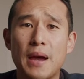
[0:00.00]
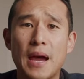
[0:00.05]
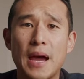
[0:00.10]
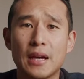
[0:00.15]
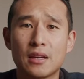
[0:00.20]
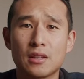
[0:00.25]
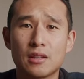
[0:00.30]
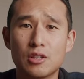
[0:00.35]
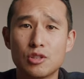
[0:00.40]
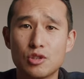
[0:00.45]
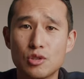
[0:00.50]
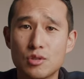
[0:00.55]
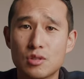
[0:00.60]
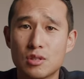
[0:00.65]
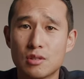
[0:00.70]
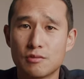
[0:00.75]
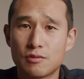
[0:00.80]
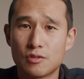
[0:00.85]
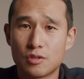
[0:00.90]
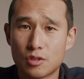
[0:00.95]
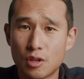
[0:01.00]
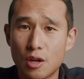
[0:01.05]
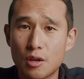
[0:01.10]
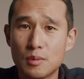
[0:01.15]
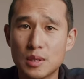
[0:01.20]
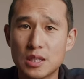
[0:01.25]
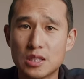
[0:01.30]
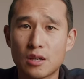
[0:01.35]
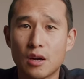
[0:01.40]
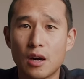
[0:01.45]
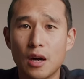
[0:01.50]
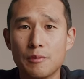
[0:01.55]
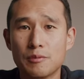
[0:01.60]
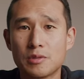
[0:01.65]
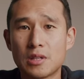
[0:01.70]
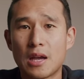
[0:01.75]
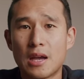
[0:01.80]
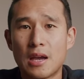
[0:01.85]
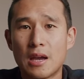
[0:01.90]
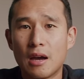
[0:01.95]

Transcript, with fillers: bag and I use it so many times.